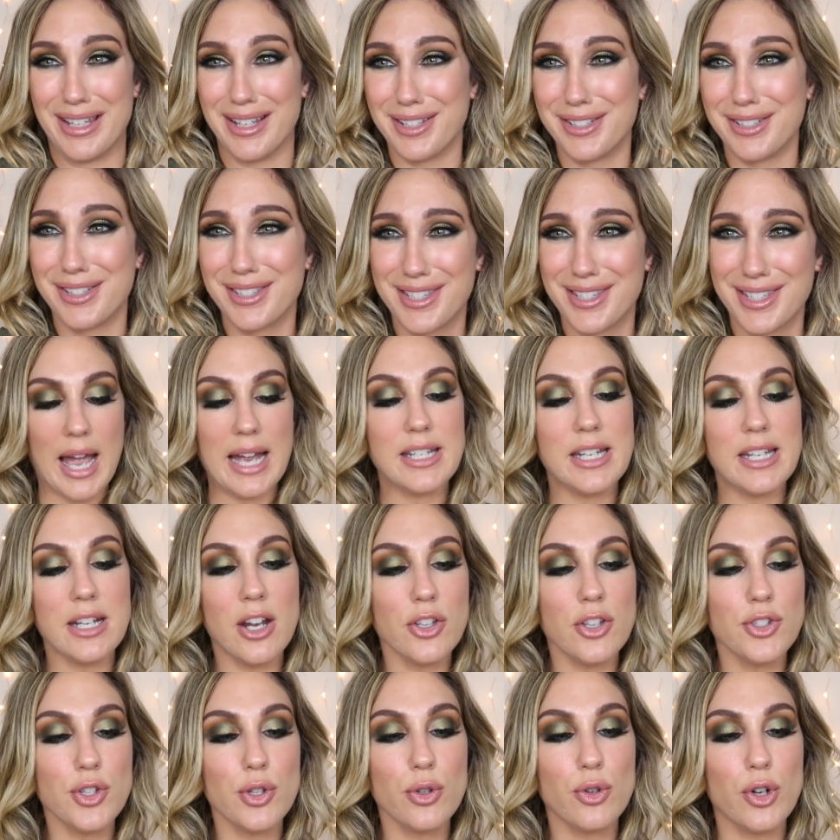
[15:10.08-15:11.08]
this? I did
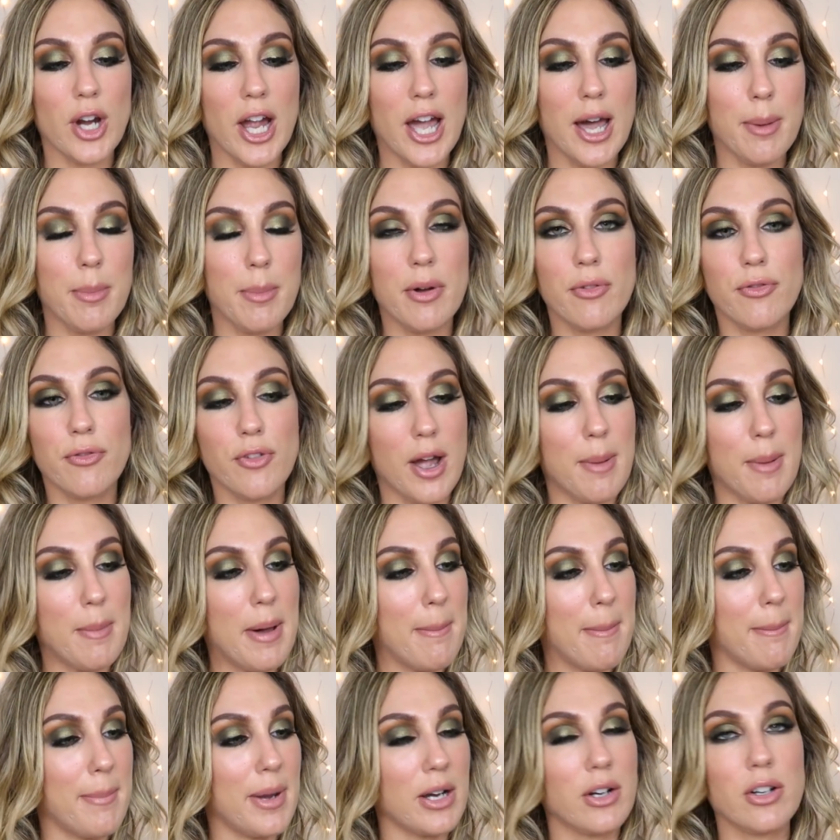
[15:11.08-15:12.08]
also grab
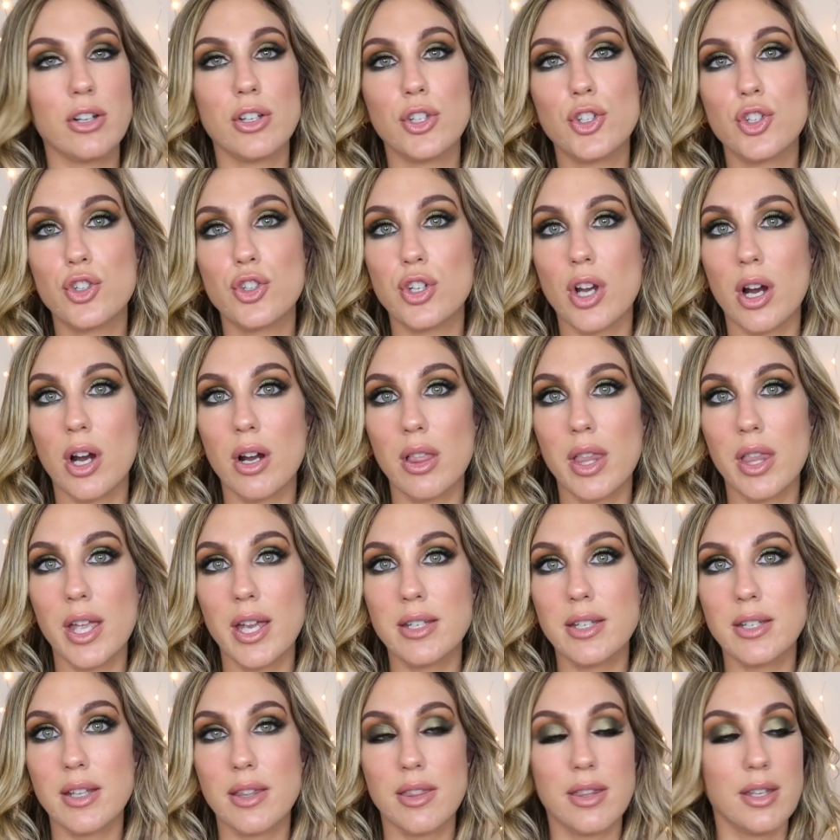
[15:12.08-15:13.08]
from my girl
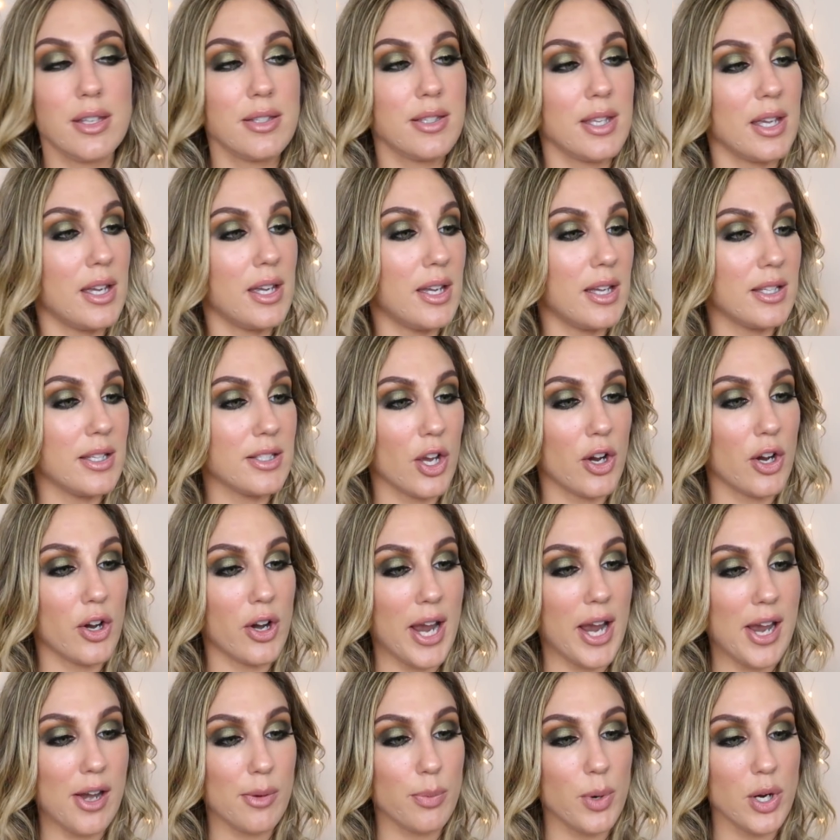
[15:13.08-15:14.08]
Charlotte. This is
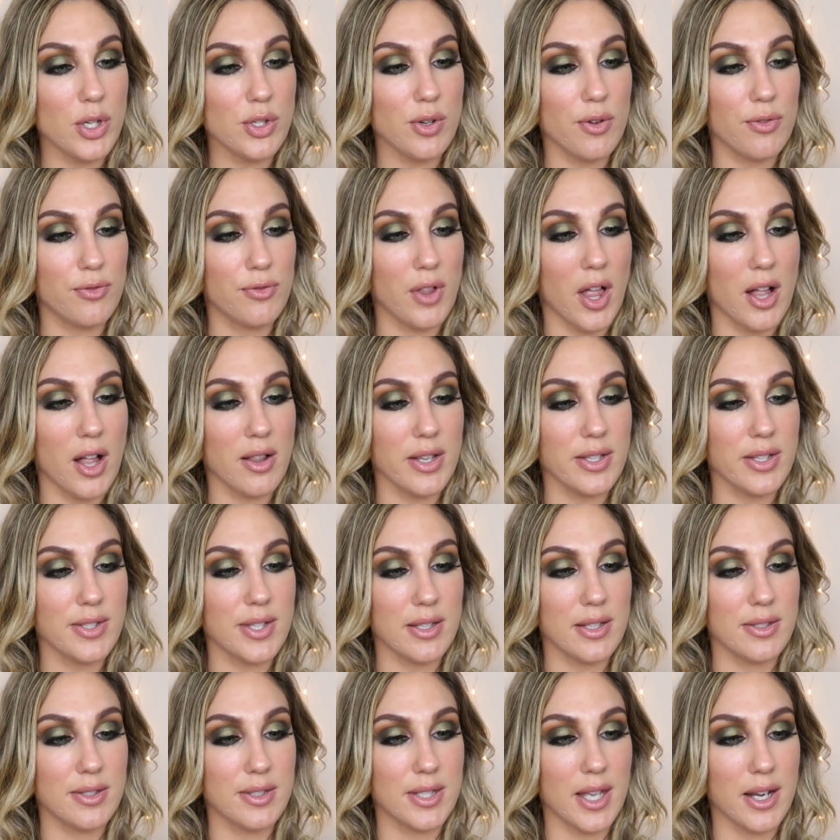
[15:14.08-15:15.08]
her Airbrush Flawless
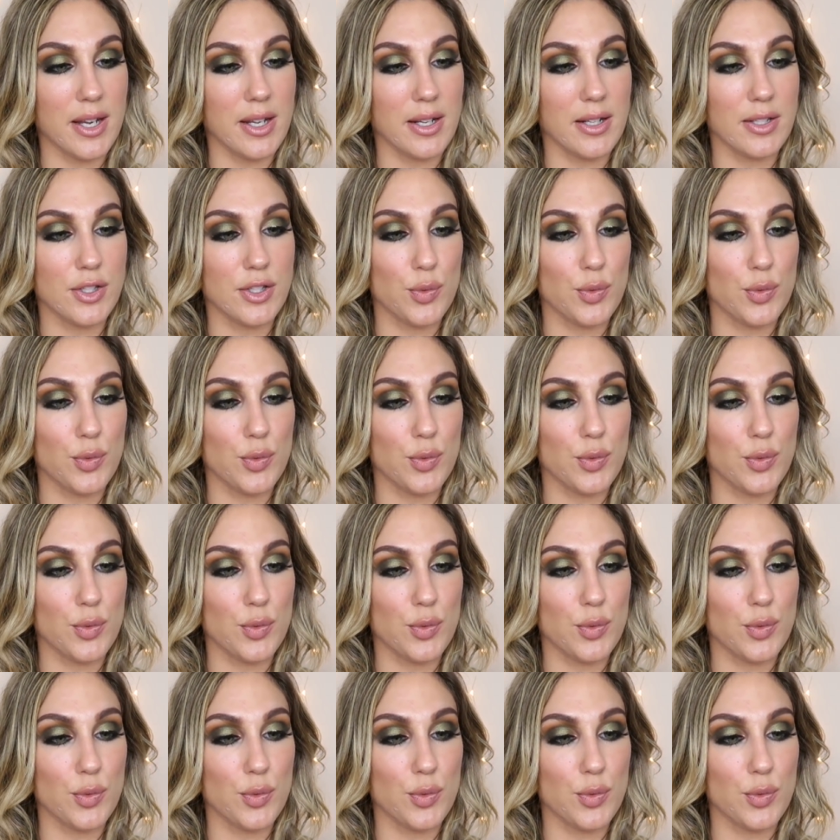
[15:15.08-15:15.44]
Setting